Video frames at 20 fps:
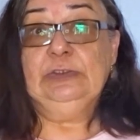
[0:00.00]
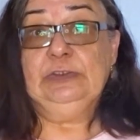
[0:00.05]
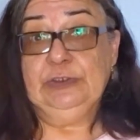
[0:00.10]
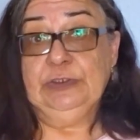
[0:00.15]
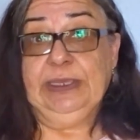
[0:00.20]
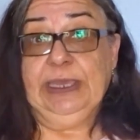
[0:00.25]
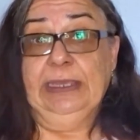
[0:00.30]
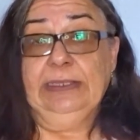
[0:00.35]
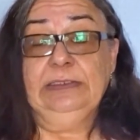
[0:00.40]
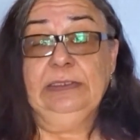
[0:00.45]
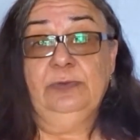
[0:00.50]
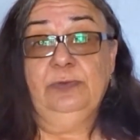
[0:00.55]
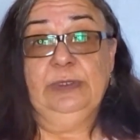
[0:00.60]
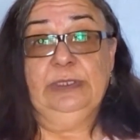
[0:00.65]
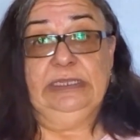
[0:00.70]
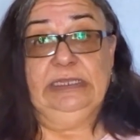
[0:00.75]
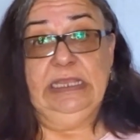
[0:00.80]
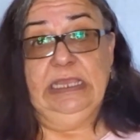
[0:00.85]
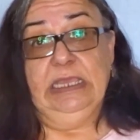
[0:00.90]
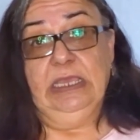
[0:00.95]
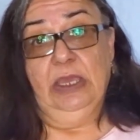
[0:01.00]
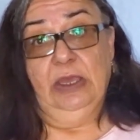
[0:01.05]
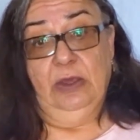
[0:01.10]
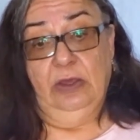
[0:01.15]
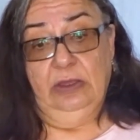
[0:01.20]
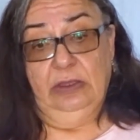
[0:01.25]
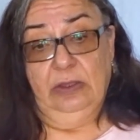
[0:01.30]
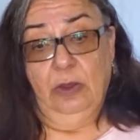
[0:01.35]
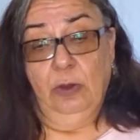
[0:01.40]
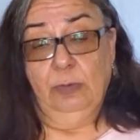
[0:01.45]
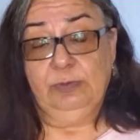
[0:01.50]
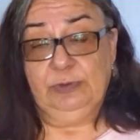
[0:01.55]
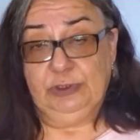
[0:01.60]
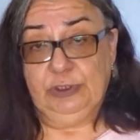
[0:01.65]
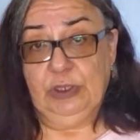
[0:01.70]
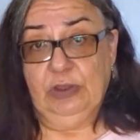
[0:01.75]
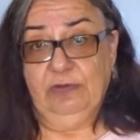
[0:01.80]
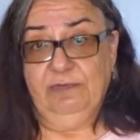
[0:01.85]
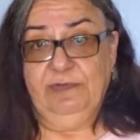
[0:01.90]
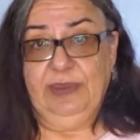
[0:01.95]
together with the
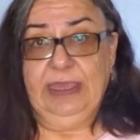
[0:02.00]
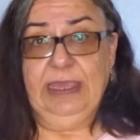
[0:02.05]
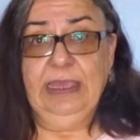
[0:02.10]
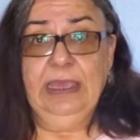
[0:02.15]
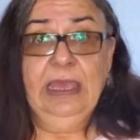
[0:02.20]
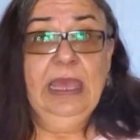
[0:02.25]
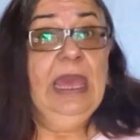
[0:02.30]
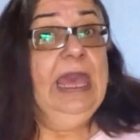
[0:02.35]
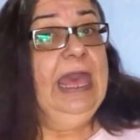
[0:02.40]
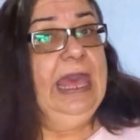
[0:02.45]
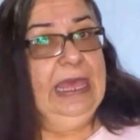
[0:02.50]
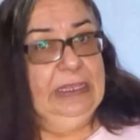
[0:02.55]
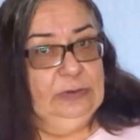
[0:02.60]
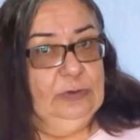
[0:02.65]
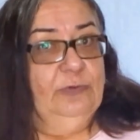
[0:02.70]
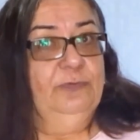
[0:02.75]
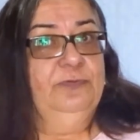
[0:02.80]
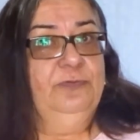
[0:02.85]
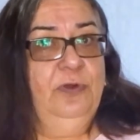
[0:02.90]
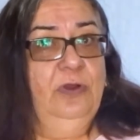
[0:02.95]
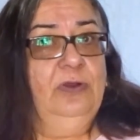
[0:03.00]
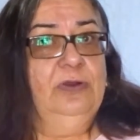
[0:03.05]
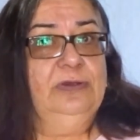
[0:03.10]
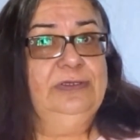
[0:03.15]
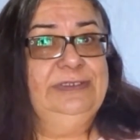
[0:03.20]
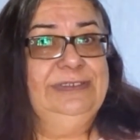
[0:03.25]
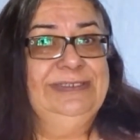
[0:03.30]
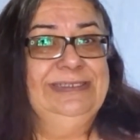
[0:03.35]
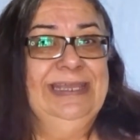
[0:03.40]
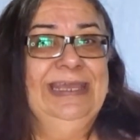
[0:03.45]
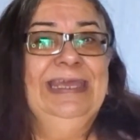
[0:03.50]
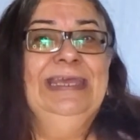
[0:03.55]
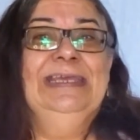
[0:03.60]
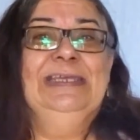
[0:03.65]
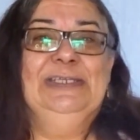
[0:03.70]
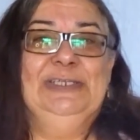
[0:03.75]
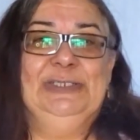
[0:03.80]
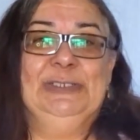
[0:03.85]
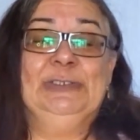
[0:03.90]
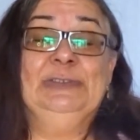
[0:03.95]
observee and, of course,
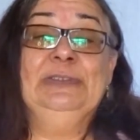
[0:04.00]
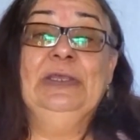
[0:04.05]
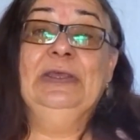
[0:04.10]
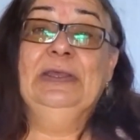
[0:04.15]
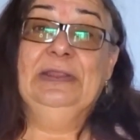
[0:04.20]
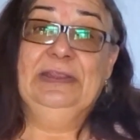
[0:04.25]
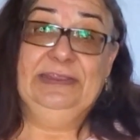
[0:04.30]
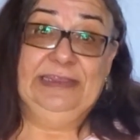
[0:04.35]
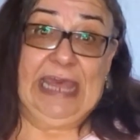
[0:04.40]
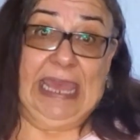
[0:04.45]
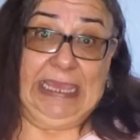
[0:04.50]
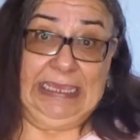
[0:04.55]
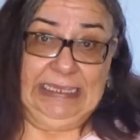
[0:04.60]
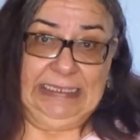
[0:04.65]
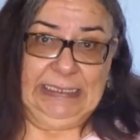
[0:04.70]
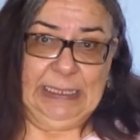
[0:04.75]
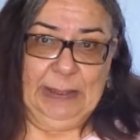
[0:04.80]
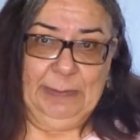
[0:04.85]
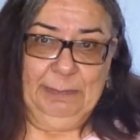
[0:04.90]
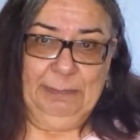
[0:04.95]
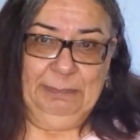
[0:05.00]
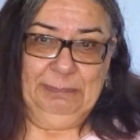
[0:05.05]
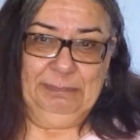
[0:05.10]
should thank them.